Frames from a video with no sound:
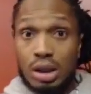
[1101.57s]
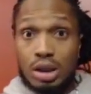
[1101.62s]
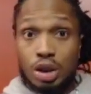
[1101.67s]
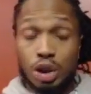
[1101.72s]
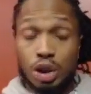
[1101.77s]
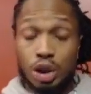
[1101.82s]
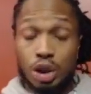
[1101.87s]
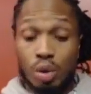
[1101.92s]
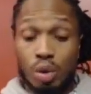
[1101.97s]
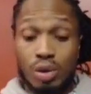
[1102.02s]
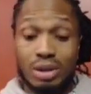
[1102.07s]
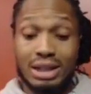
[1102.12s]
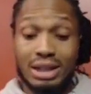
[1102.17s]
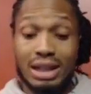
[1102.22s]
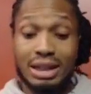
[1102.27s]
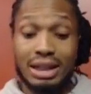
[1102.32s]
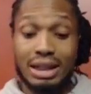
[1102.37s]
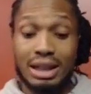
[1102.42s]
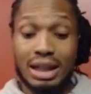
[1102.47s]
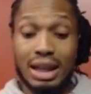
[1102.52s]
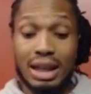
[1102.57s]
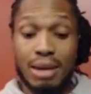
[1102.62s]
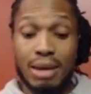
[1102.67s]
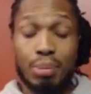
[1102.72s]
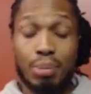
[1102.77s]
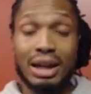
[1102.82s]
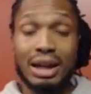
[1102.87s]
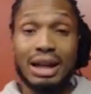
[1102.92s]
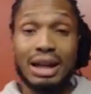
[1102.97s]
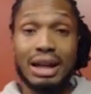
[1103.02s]
Showing that the
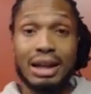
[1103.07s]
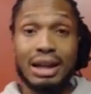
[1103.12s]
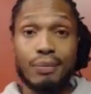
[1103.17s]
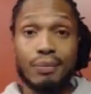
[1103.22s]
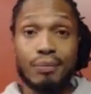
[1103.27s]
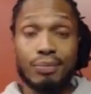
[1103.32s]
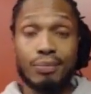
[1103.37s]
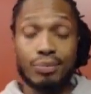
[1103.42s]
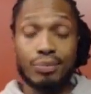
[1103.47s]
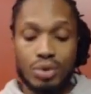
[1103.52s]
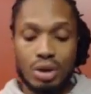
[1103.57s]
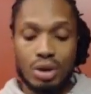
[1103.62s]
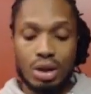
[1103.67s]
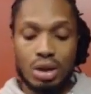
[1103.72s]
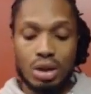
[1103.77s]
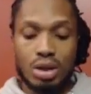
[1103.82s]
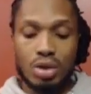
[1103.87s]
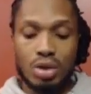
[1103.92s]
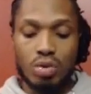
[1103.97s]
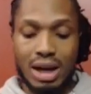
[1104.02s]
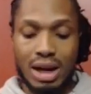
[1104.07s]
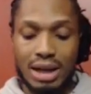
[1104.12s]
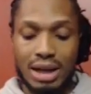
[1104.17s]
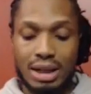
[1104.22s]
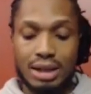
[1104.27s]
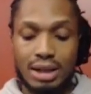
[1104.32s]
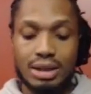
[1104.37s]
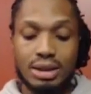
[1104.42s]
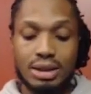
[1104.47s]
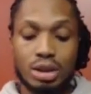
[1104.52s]
campaign,
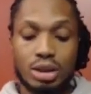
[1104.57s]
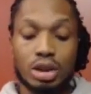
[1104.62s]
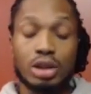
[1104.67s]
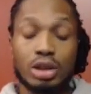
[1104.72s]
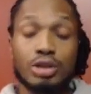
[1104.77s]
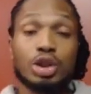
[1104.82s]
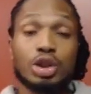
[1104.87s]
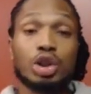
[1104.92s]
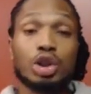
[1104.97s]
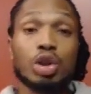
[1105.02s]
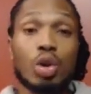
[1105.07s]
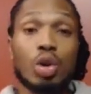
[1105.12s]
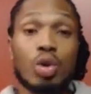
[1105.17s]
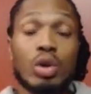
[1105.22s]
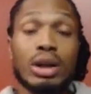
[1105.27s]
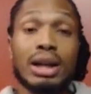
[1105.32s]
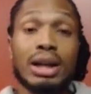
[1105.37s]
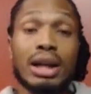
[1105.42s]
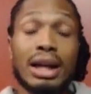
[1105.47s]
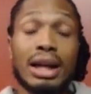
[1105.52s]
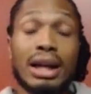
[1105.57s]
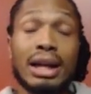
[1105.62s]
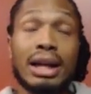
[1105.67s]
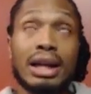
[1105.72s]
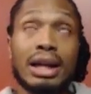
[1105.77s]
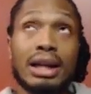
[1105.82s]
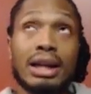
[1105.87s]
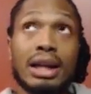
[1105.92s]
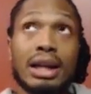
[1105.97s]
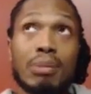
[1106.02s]
right, of showing
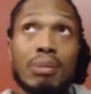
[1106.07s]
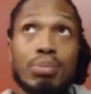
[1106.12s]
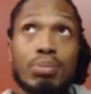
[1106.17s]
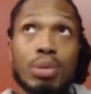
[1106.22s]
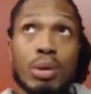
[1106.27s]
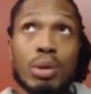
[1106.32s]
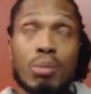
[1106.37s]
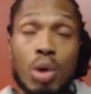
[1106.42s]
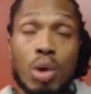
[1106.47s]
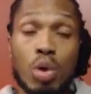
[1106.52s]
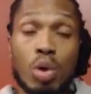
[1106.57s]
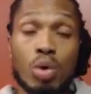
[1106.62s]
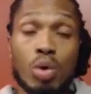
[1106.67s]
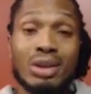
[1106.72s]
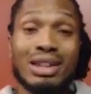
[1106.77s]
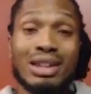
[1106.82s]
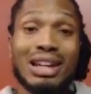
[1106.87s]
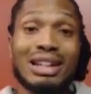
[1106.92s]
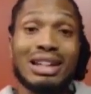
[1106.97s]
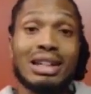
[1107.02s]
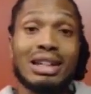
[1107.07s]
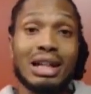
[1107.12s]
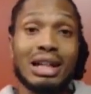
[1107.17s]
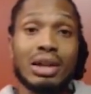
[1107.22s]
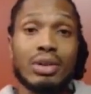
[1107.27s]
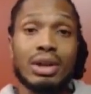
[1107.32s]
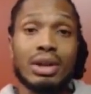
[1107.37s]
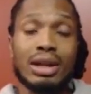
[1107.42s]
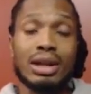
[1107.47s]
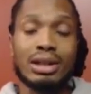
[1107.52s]
and promoting that
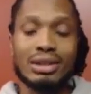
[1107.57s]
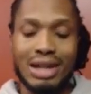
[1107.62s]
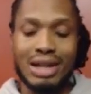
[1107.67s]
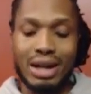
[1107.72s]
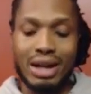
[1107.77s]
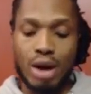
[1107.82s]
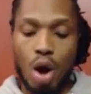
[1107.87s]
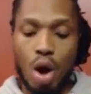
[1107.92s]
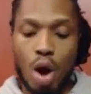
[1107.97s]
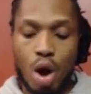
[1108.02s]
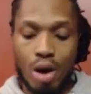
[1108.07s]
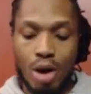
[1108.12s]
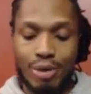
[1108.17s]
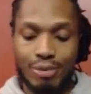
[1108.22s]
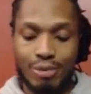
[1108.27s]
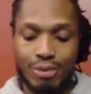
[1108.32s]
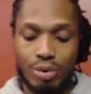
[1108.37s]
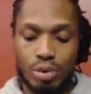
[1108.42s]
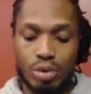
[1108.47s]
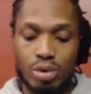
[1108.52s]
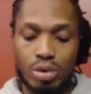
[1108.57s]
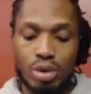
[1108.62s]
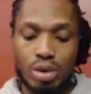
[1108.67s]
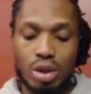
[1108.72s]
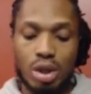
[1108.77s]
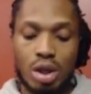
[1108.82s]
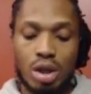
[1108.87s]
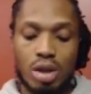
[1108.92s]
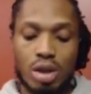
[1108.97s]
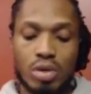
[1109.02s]
dairy is not harmful,
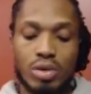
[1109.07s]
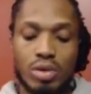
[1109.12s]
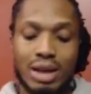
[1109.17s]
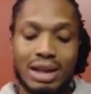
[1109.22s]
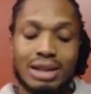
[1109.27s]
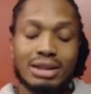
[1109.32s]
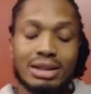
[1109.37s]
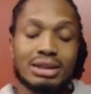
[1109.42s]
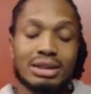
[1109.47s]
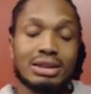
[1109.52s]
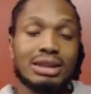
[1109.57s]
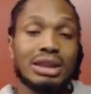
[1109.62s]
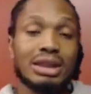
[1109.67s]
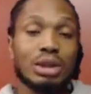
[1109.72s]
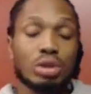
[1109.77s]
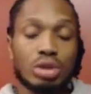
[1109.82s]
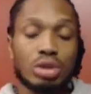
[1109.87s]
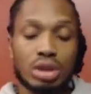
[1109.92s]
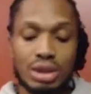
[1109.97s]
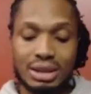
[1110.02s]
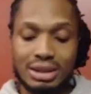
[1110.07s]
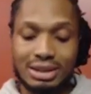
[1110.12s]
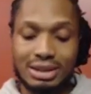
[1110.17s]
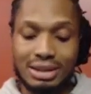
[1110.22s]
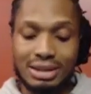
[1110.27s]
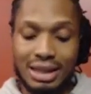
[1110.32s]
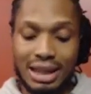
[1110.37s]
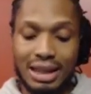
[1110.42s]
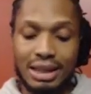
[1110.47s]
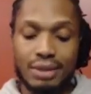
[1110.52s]
right? Still to this
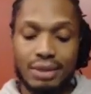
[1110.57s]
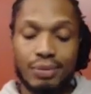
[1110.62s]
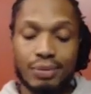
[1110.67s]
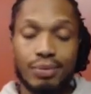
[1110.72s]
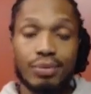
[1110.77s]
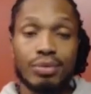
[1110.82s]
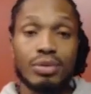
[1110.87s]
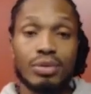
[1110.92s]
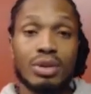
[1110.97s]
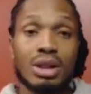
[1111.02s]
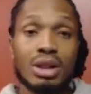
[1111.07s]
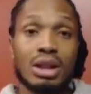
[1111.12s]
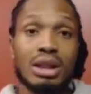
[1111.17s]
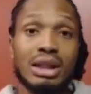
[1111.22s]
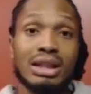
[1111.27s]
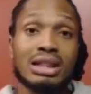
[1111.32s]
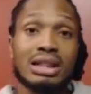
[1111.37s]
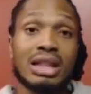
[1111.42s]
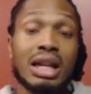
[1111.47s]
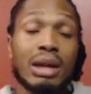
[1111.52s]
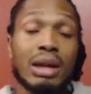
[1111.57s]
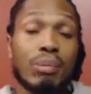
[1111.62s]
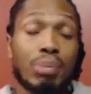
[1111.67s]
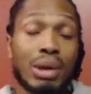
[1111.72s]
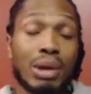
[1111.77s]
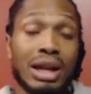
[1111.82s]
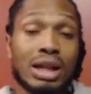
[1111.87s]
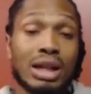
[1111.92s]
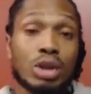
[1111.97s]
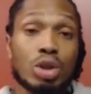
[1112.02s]
day, these
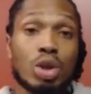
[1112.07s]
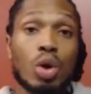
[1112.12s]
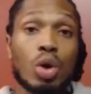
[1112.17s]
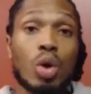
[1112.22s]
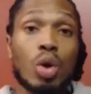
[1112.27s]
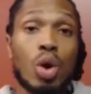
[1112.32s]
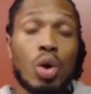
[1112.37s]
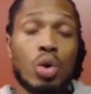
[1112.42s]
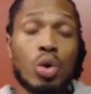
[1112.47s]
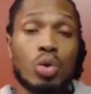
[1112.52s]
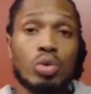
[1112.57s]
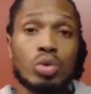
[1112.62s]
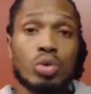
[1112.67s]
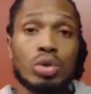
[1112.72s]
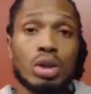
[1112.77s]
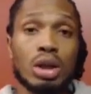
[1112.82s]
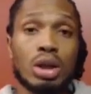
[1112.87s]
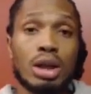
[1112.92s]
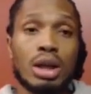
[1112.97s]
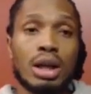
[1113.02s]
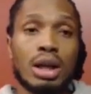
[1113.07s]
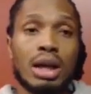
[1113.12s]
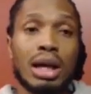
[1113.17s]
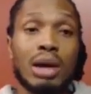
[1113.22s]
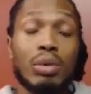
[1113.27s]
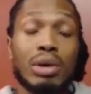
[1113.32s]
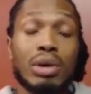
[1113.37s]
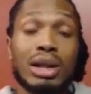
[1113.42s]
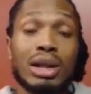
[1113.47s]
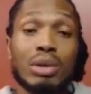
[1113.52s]
campaigns go on.
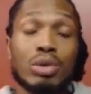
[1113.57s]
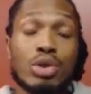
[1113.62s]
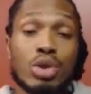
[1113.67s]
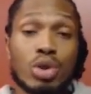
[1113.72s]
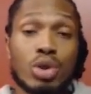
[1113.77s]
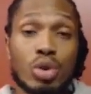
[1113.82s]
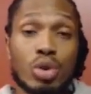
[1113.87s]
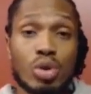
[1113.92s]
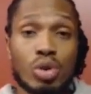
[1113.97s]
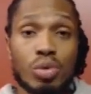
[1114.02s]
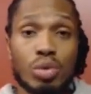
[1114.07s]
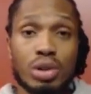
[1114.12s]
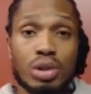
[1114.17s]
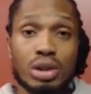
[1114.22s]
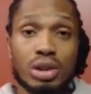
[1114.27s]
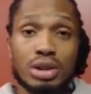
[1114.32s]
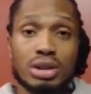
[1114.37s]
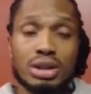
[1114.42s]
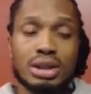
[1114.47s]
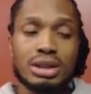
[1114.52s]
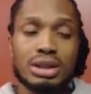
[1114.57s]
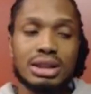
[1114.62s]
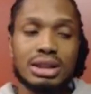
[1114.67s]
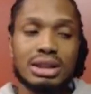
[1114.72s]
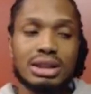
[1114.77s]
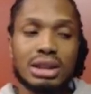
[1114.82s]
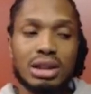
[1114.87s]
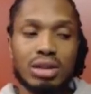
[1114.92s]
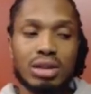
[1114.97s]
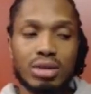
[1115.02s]
And what he was showing is he
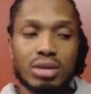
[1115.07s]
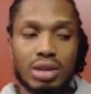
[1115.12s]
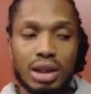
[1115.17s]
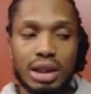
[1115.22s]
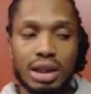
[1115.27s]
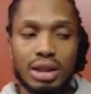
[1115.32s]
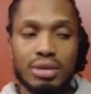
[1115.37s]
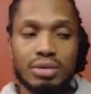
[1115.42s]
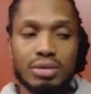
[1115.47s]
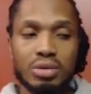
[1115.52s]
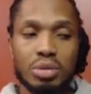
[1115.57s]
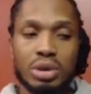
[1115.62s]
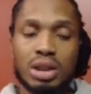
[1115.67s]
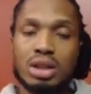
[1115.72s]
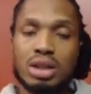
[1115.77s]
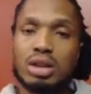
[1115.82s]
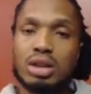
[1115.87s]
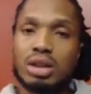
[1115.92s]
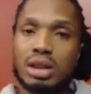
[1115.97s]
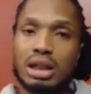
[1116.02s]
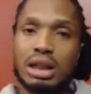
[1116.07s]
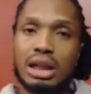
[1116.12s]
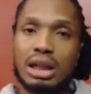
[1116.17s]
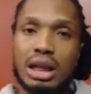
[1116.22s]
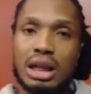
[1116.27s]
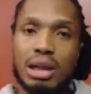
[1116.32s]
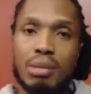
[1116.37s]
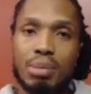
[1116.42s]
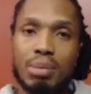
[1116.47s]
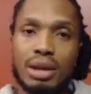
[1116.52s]
said, okay, well, let's look at the
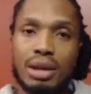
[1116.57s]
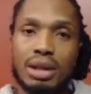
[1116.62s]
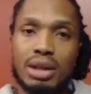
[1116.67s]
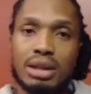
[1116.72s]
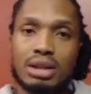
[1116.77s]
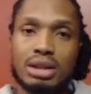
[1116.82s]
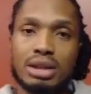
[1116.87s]
campaigns.